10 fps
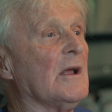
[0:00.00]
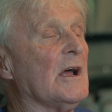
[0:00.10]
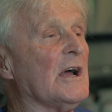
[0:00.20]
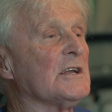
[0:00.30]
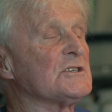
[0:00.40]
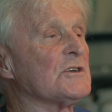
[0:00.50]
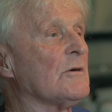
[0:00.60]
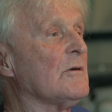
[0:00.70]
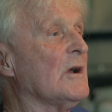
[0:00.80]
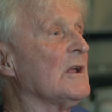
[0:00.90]
And
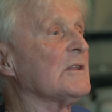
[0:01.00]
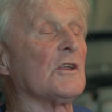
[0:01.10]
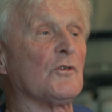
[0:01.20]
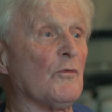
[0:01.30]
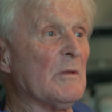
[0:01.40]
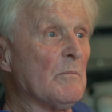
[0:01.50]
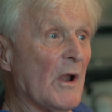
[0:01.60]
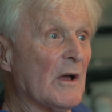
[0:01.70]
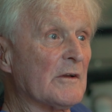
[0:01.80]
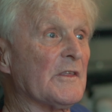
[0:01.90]
so the twin
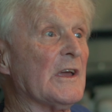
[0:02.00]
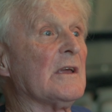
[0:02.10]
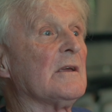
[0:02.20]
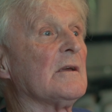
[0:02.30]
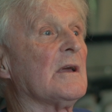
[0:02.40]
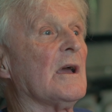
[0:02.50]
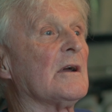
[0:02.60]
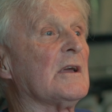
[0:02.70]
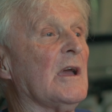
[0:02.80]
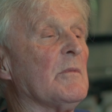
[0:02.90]
plug thing
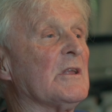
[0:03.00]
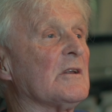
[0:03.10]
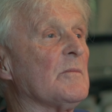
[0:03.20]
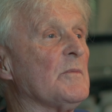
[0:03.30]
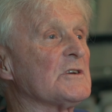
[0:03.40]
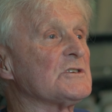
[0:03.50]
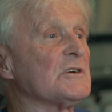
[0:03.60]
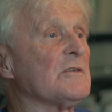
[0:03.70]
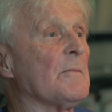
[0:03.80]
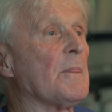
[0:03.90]
came into the
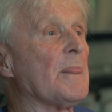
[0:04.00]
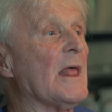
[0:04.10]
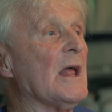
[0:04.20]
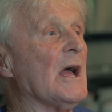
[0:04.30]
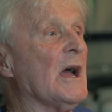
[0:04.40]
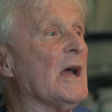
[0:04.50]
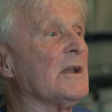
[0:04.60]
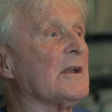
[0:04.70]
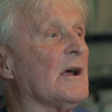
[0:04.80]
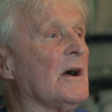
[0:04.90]
picture,
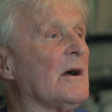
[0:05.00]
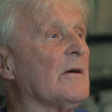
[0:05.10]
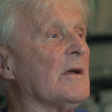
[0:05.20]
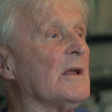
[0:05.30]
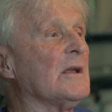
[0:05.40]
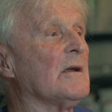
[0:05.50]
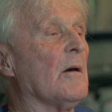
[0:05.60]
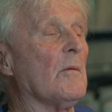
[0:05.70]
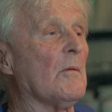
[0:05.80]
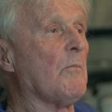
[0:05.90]
and
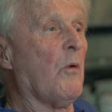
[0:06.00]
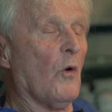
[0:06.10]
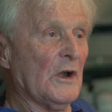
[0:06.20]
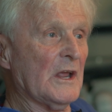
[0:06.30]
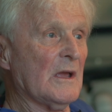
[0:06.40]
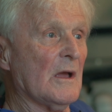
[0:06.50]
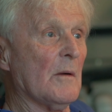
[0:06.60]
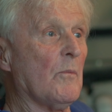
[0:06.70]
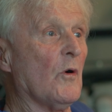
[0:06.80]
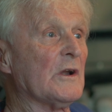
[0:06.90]
porting
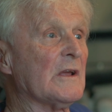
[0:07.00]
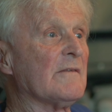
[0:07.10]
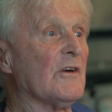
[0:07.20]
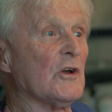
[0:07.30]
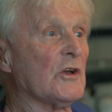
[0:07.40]
very